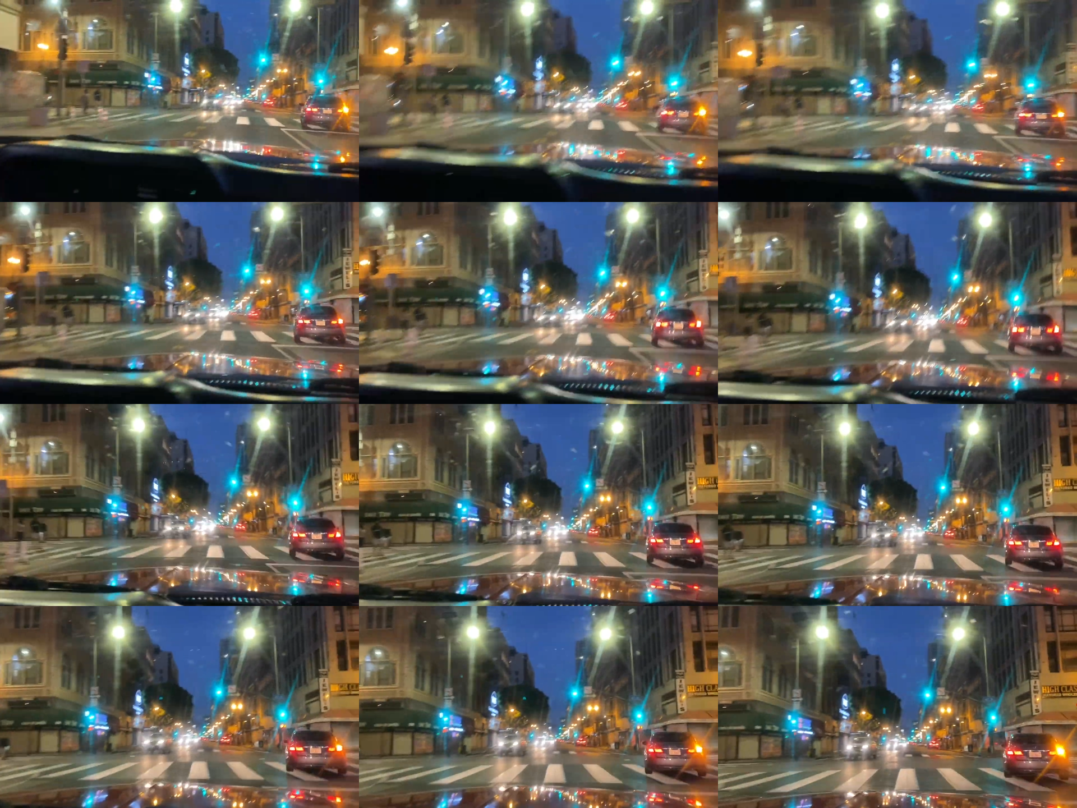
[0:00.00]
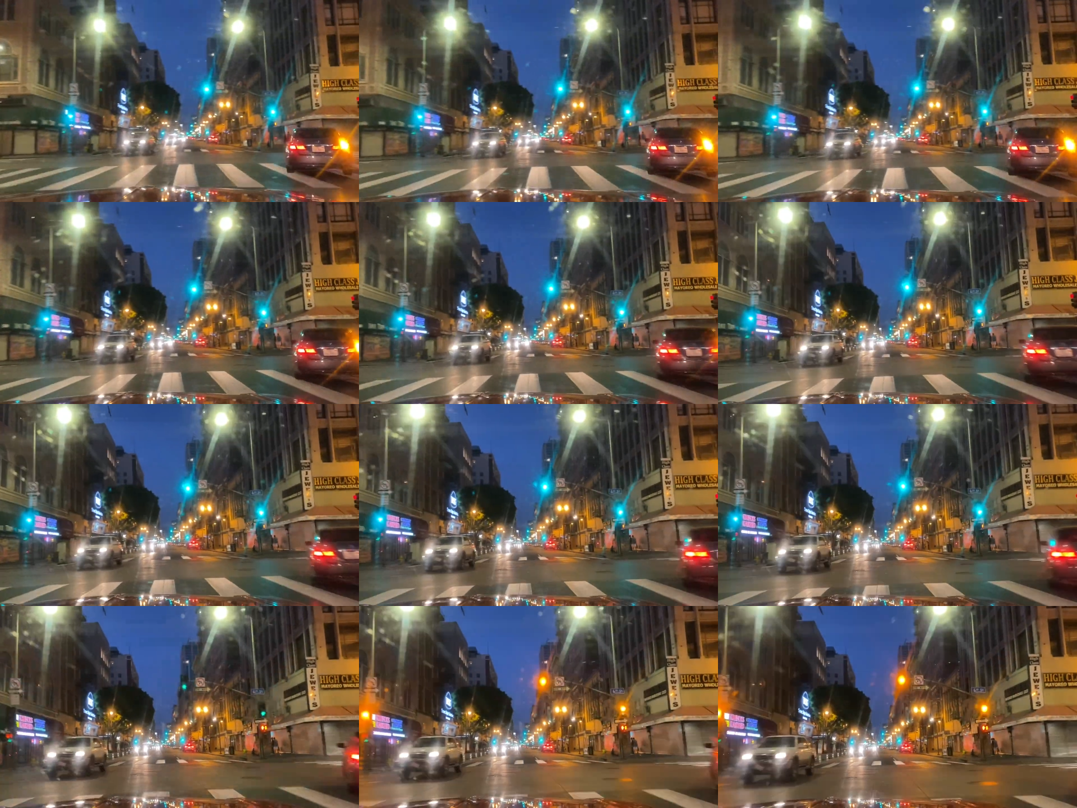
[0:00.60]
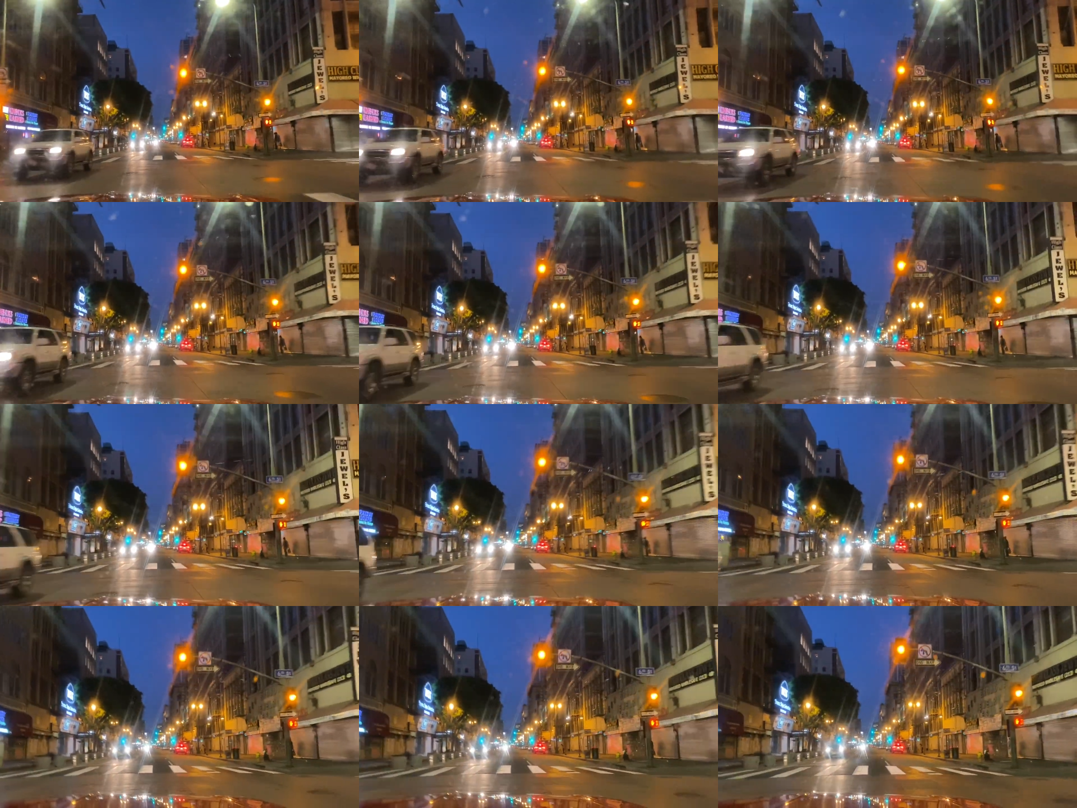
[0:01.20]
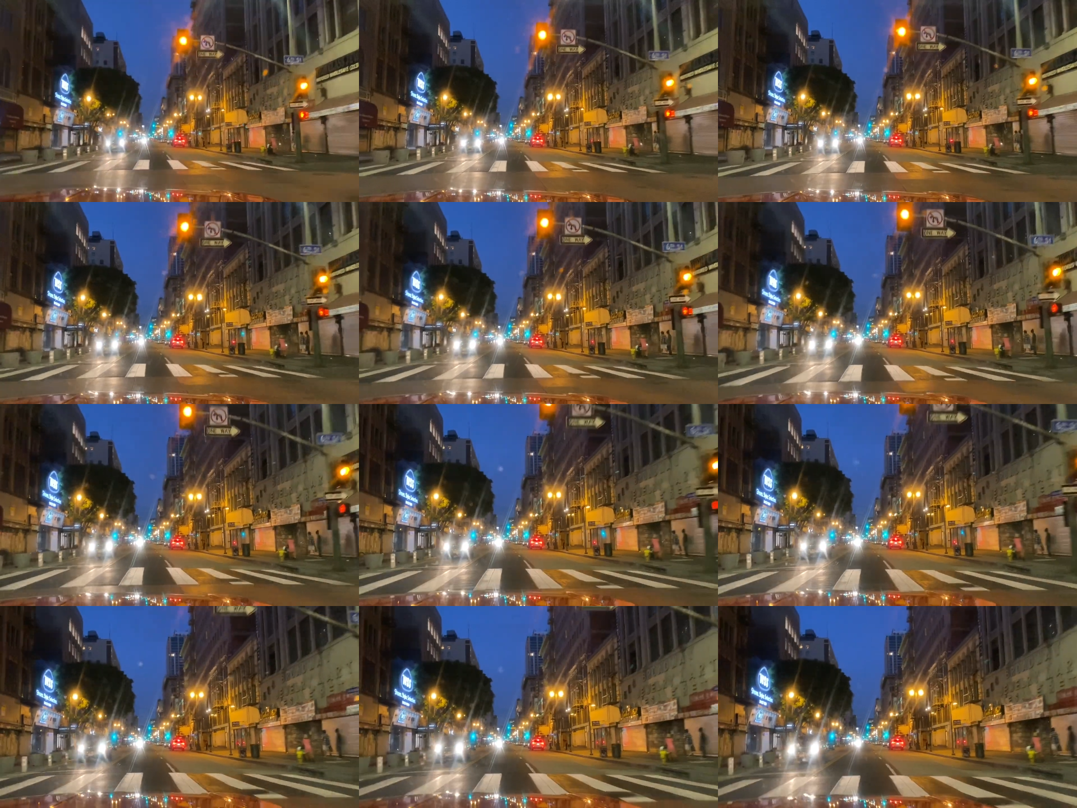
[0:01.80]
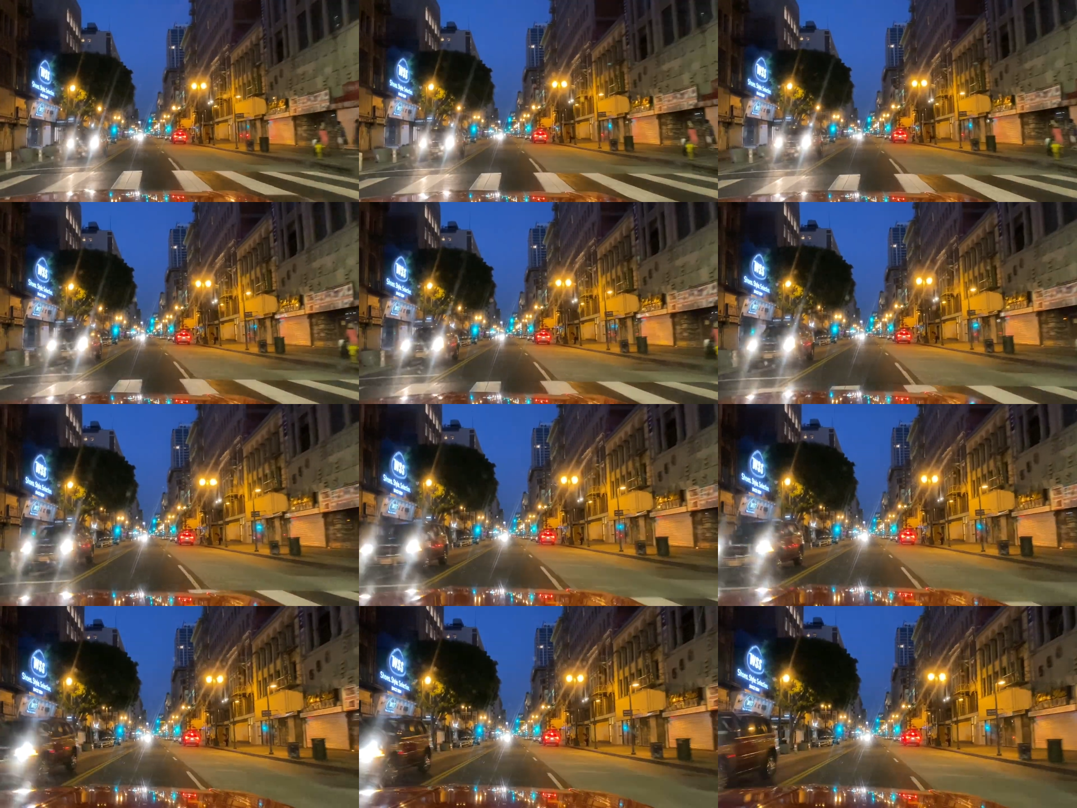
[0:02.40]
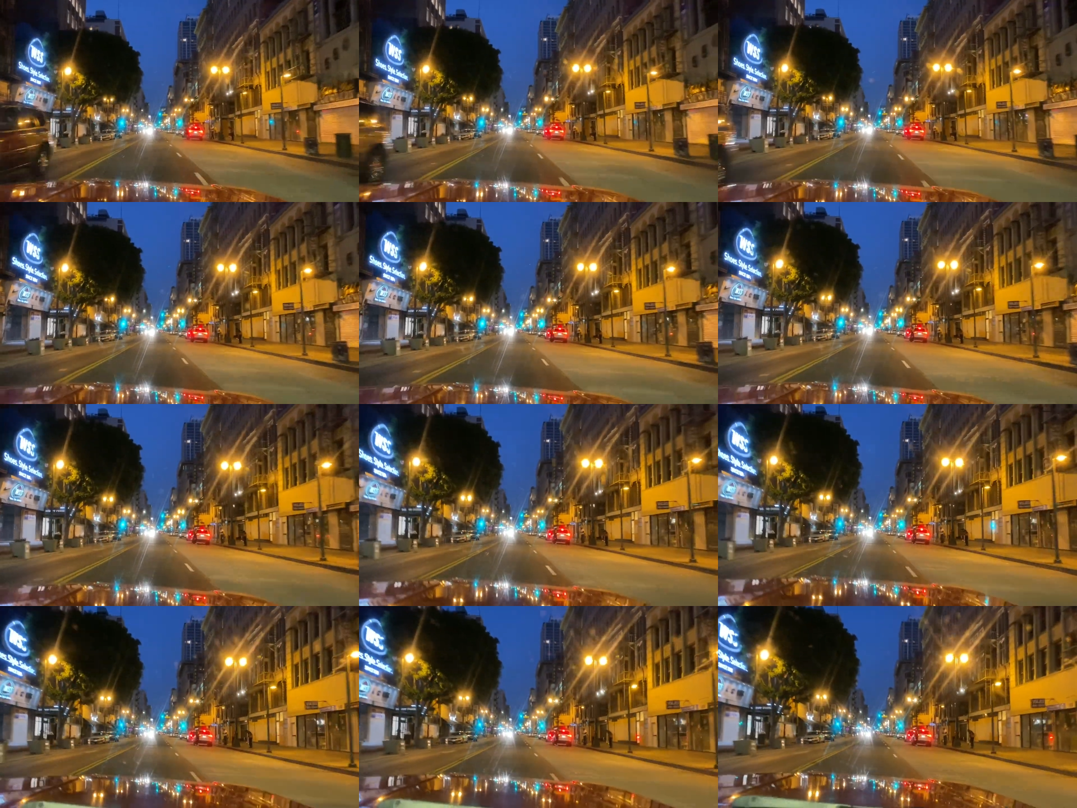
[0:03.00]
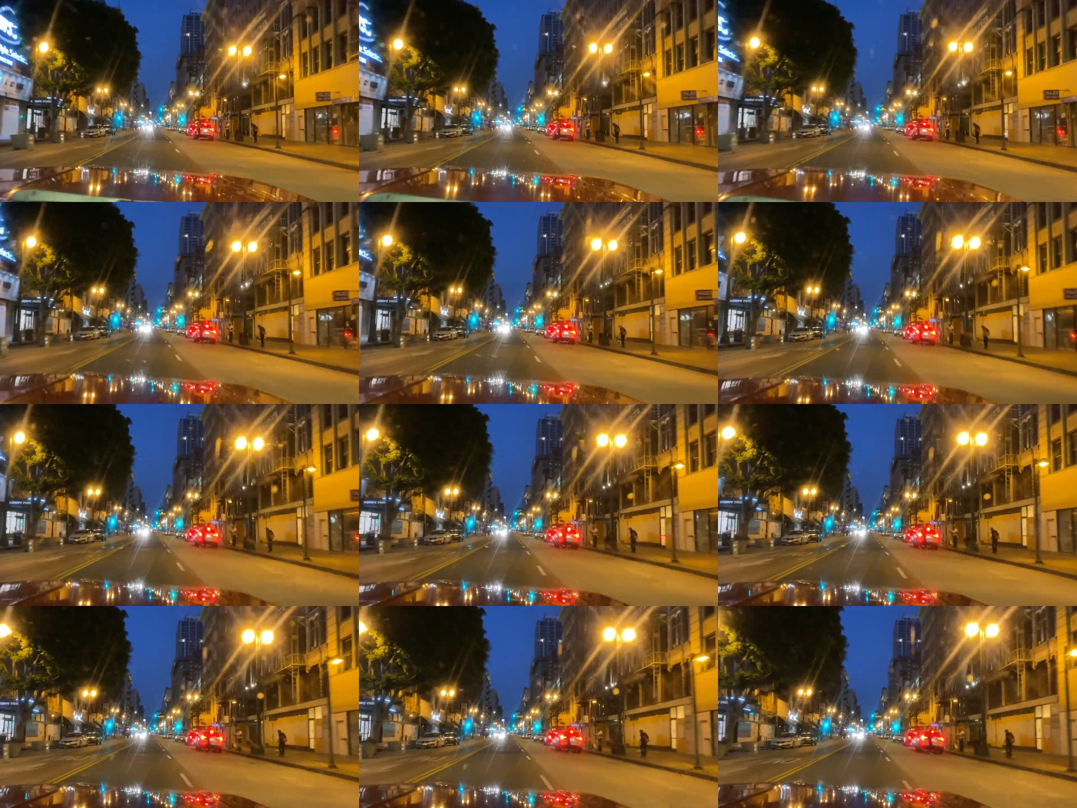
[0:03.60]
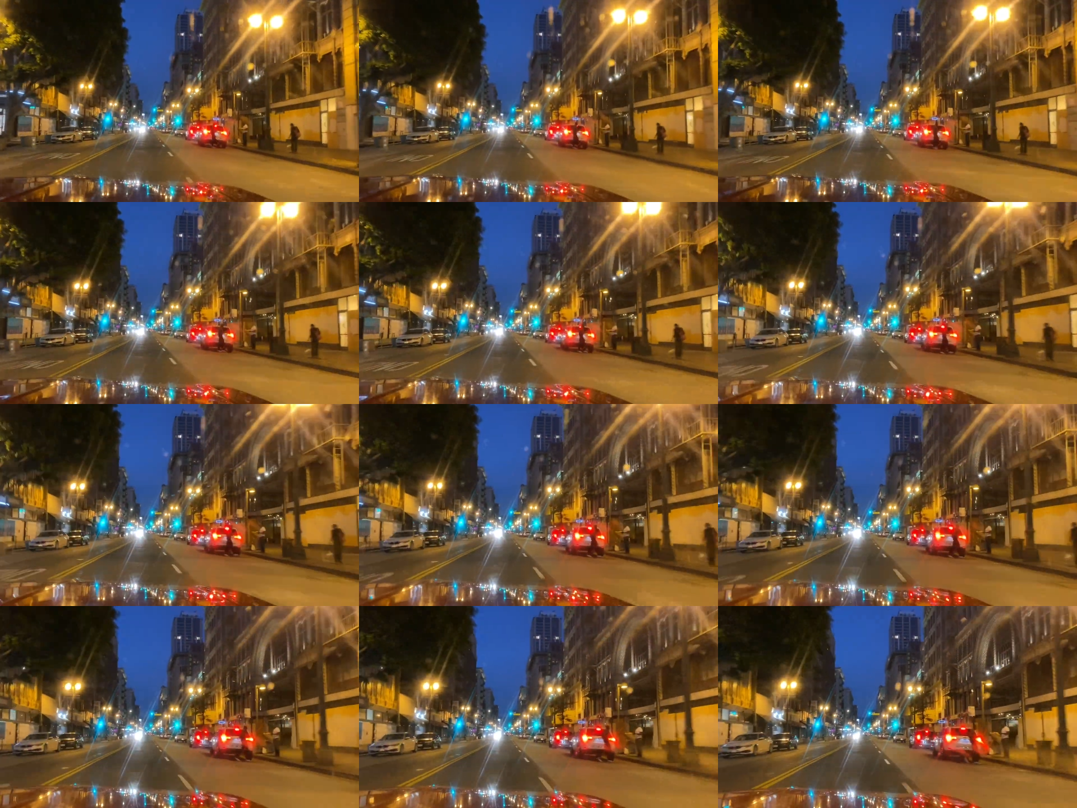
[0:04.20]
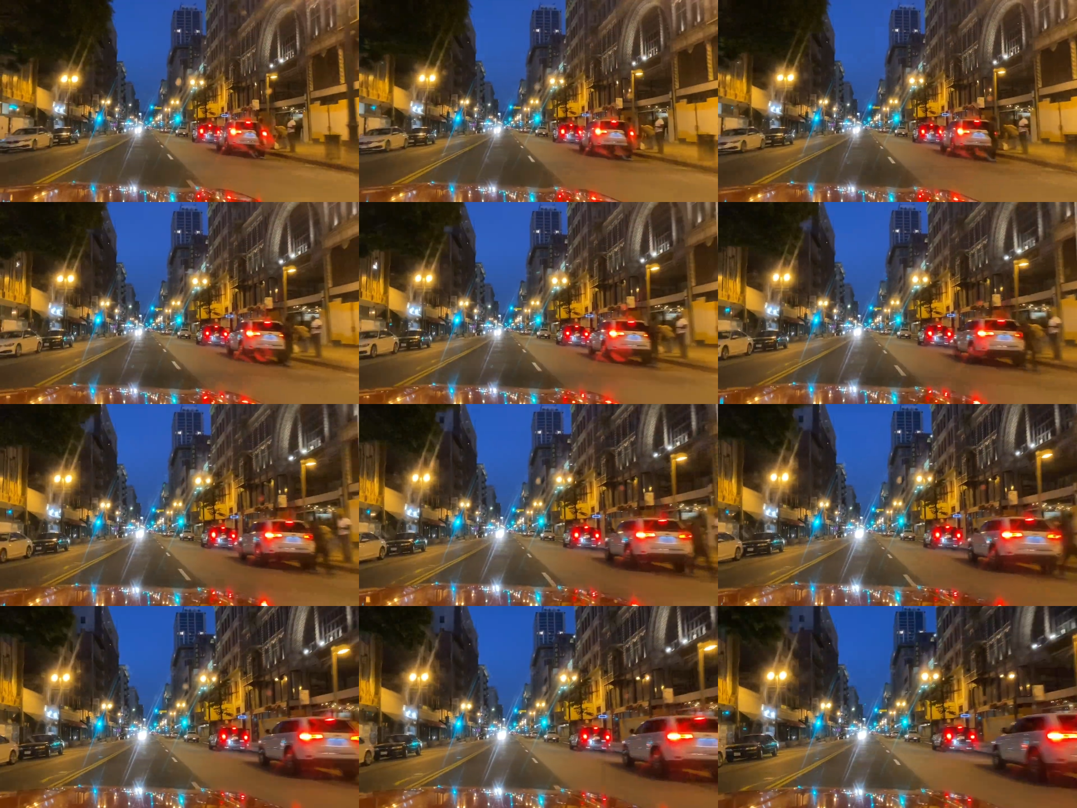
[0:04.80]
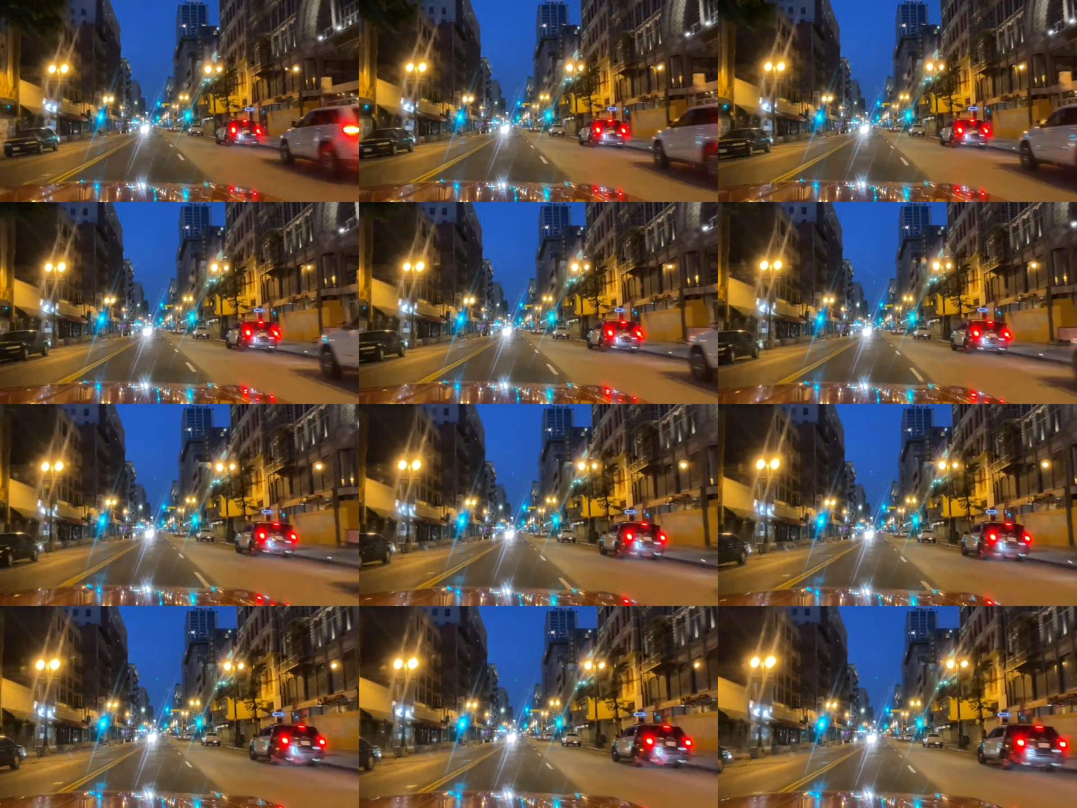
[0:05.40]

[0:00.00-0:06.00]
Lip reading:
No face is visible, so there are no lips to read.